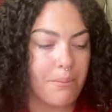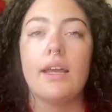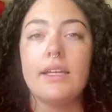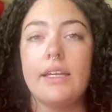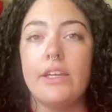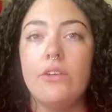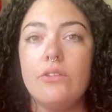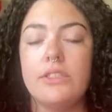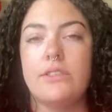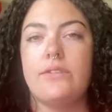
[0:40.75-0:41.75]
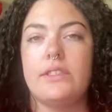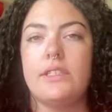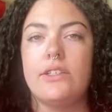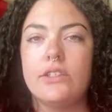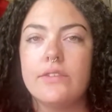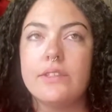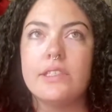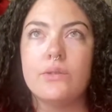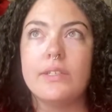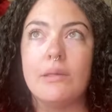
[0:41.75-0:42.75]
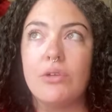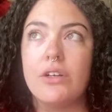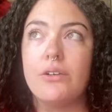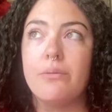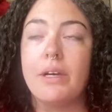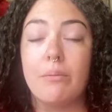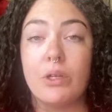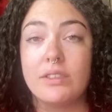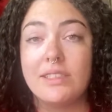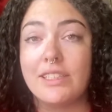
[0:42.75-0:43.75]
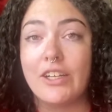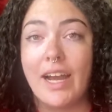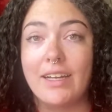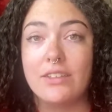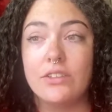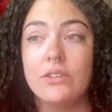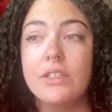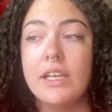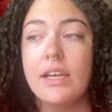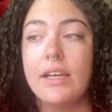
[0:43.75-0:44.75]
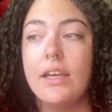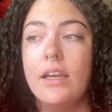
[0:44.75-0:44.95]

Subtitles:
I had a huge infestation of these when I brought home my Monstera adansonii.